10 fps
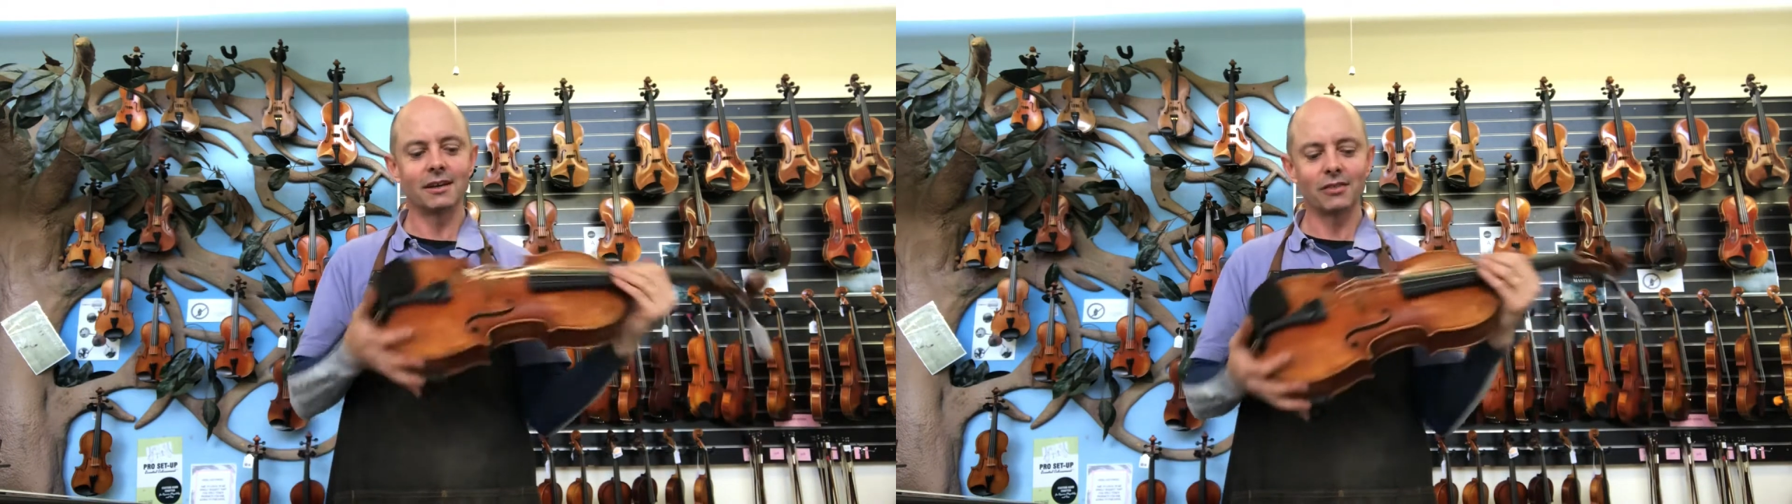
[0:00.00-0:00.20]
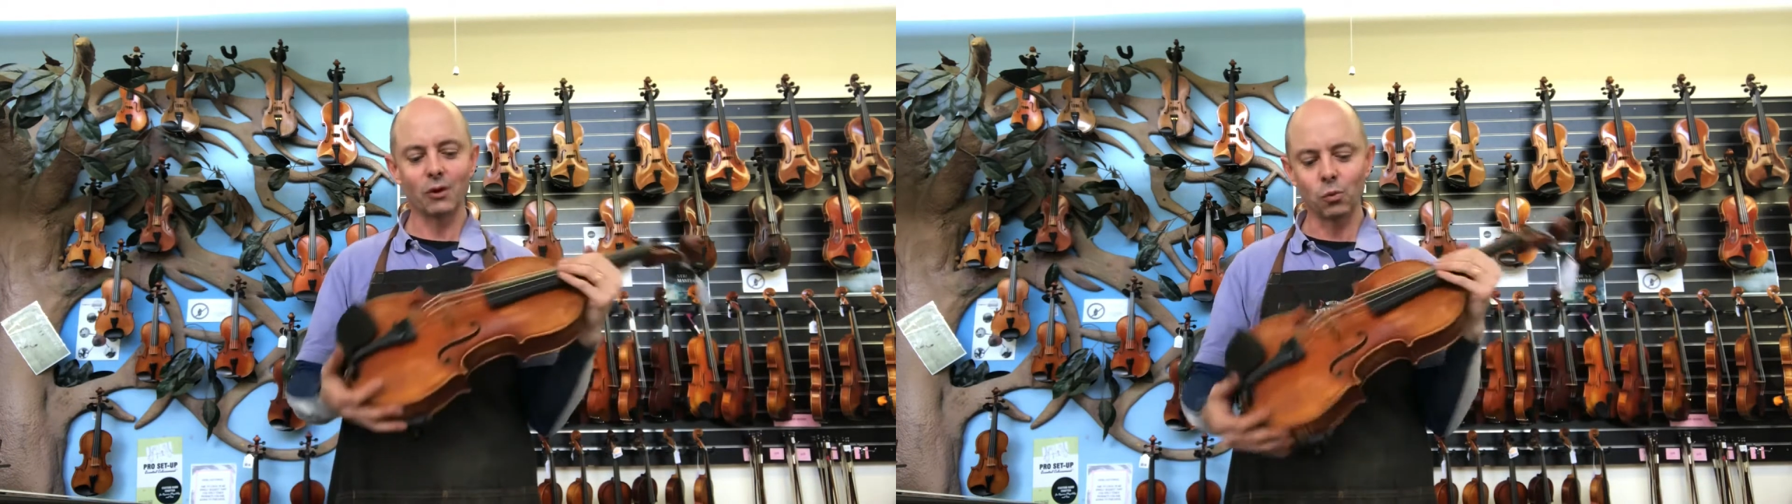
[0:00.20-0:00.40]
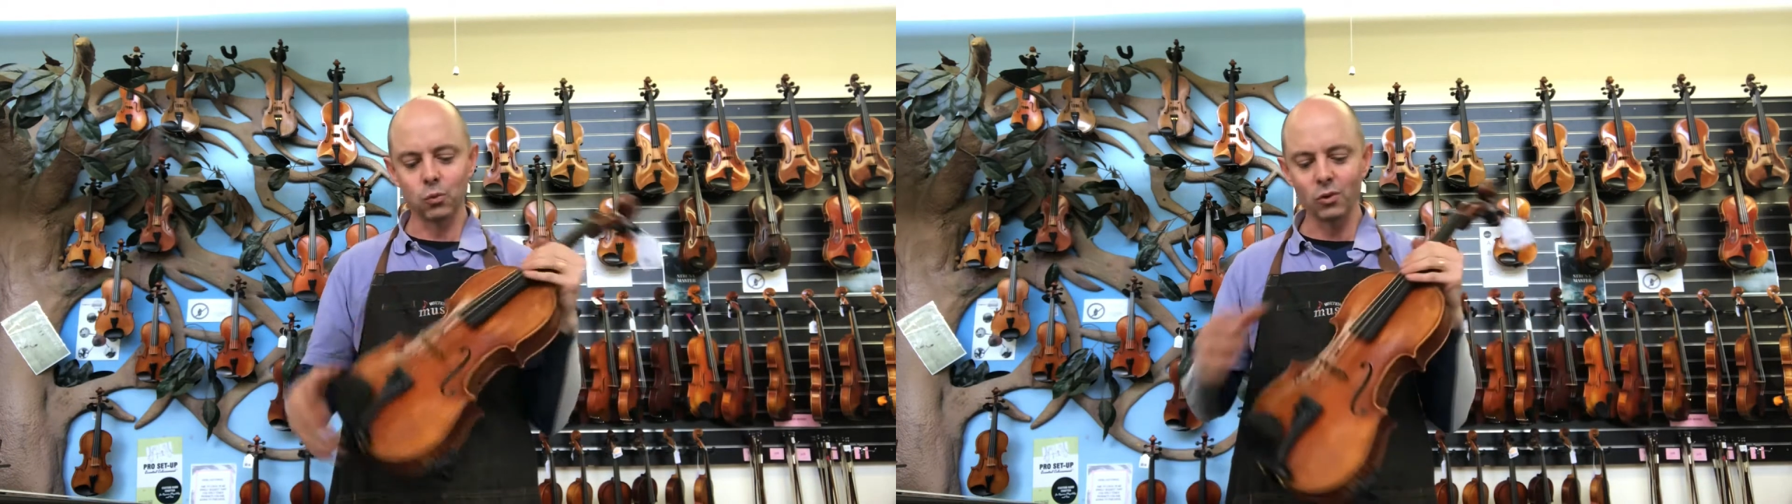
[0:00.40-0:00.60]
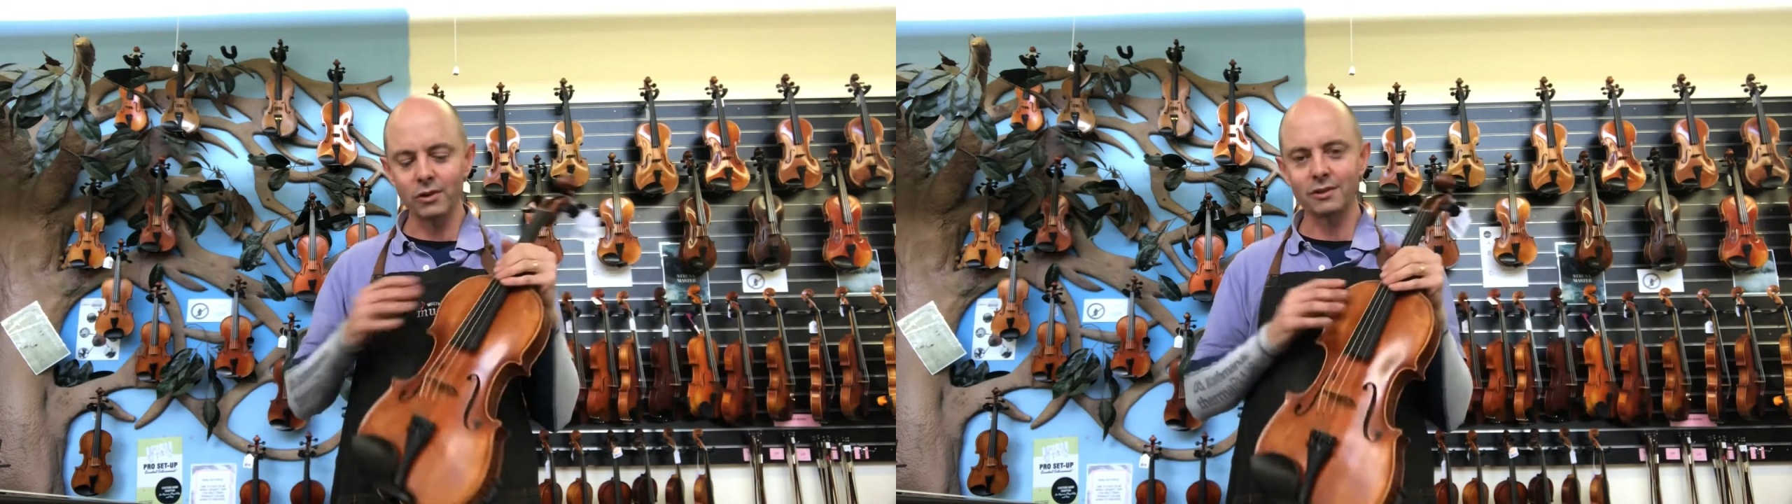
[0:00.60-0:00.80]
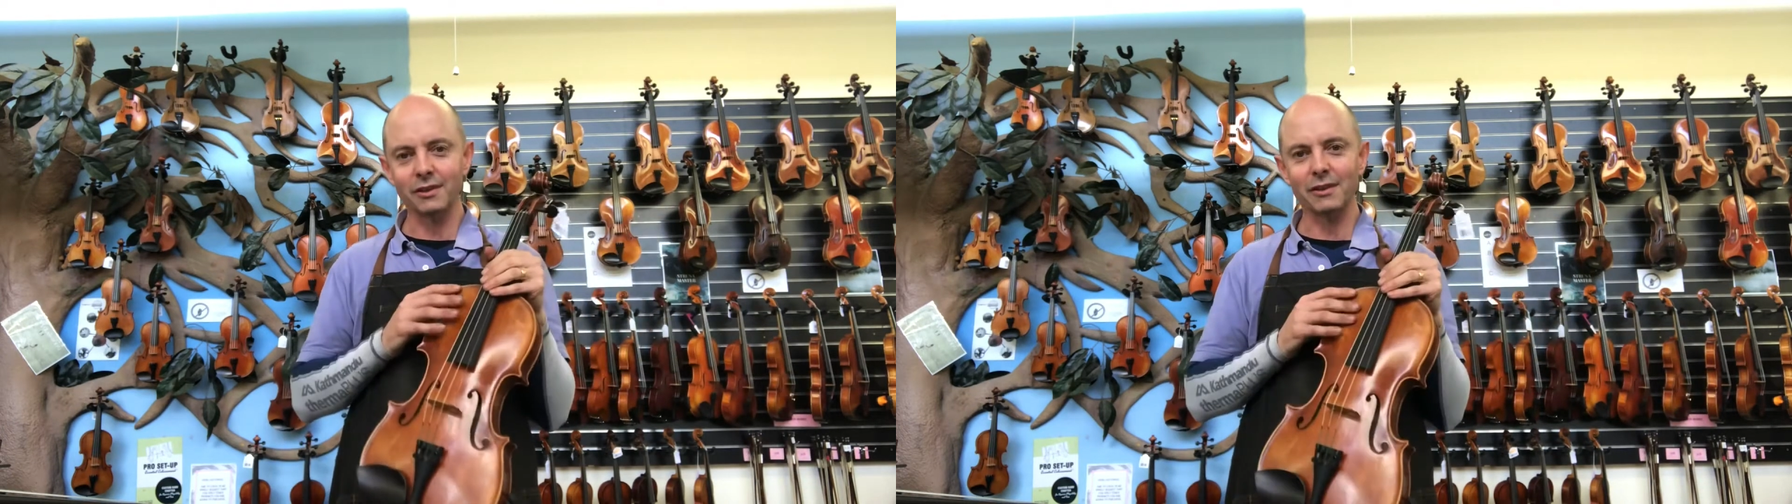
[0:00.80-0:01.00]
the
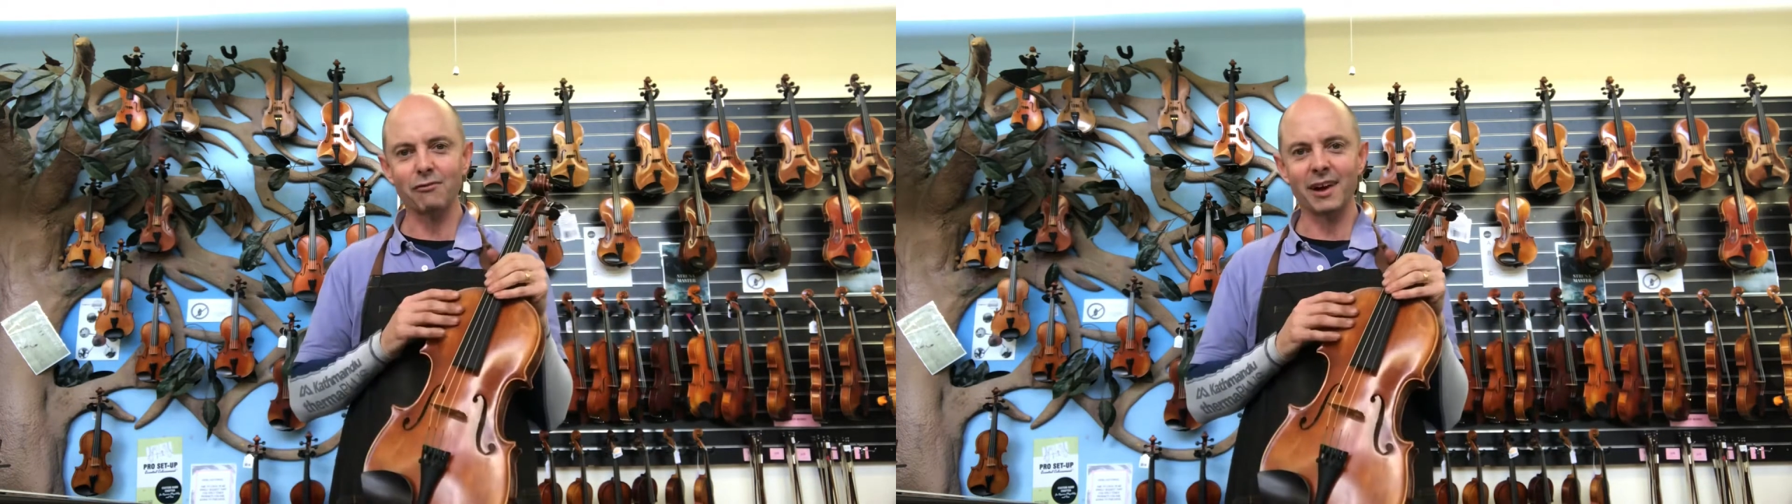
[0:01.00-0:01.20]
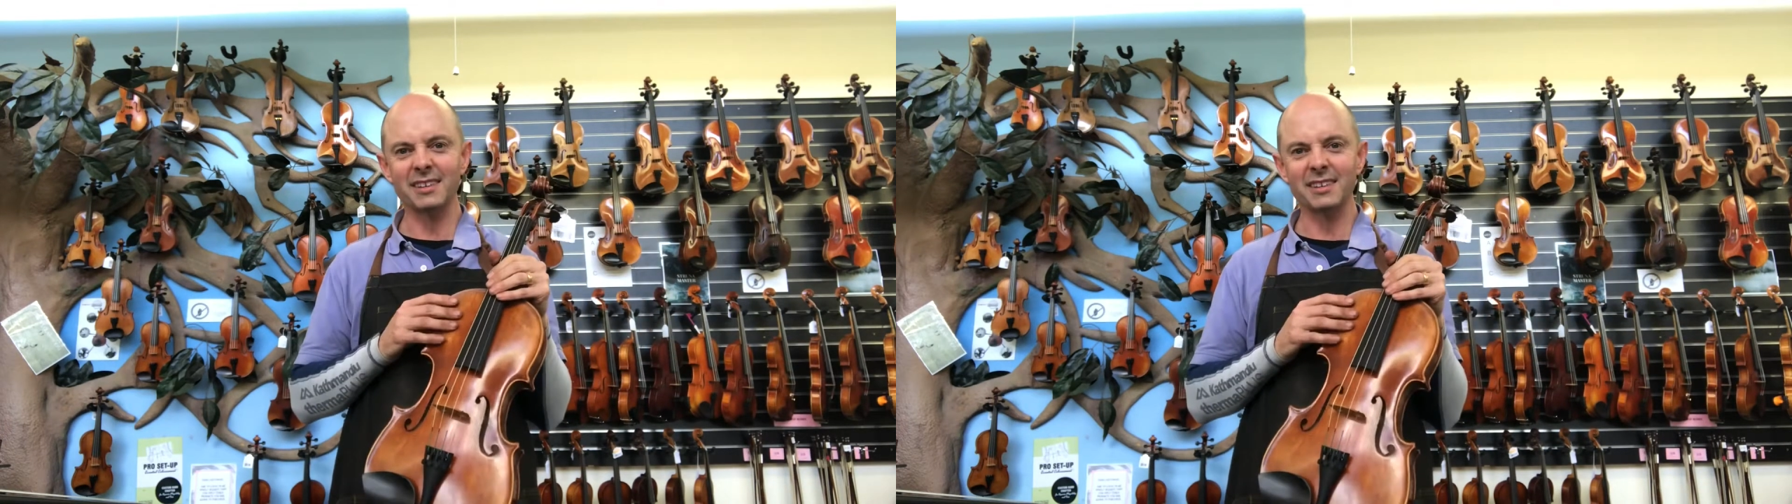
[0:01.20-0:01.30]
wood on the front